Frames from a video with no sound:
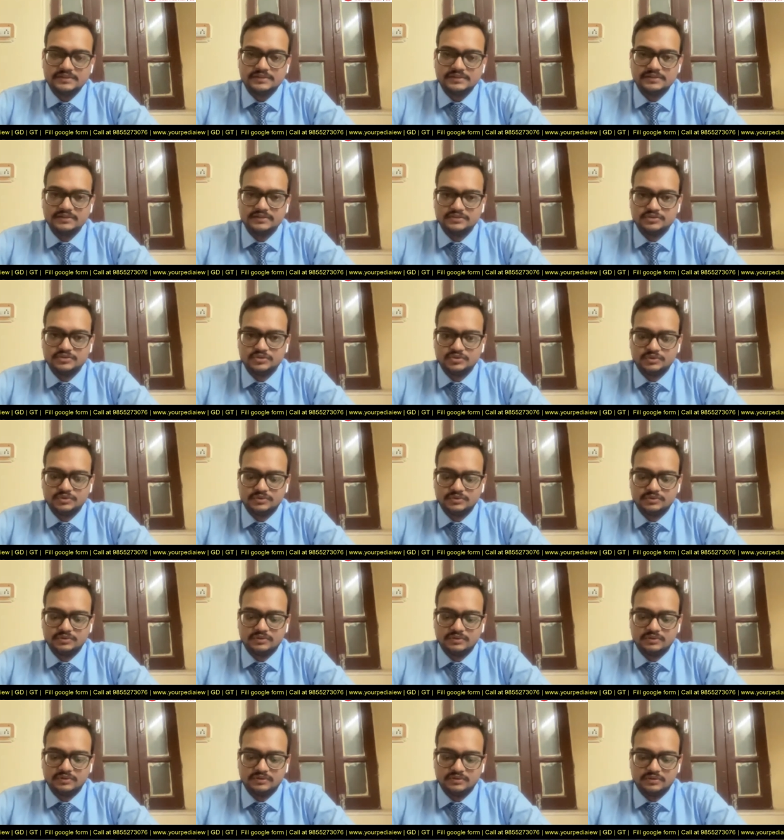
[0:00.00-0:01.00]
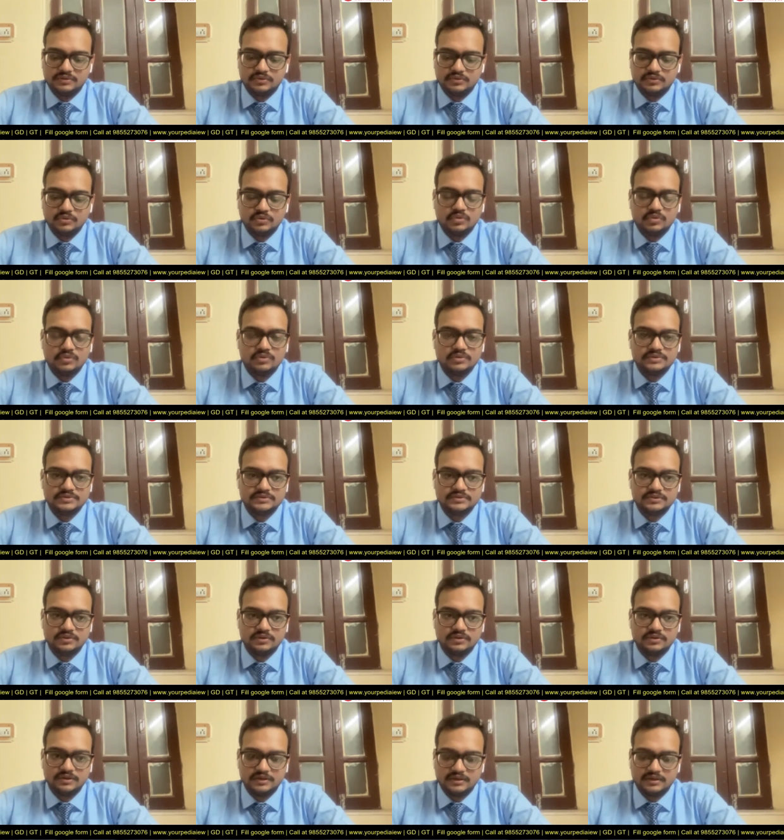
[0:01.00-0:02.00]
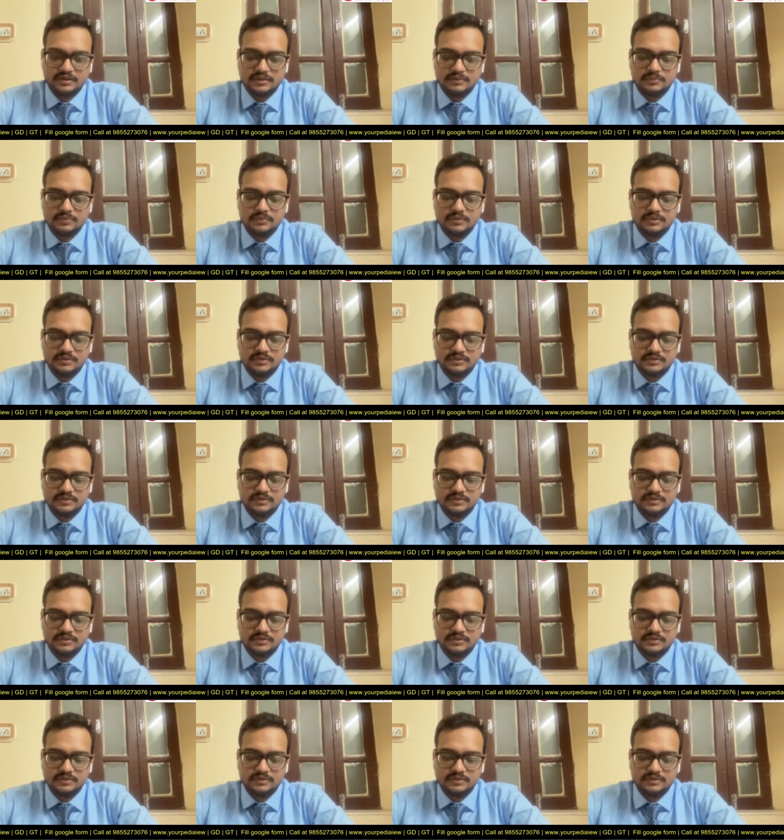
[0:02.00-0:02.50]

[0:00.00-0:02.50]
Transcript: sir, jo uh, root locus or na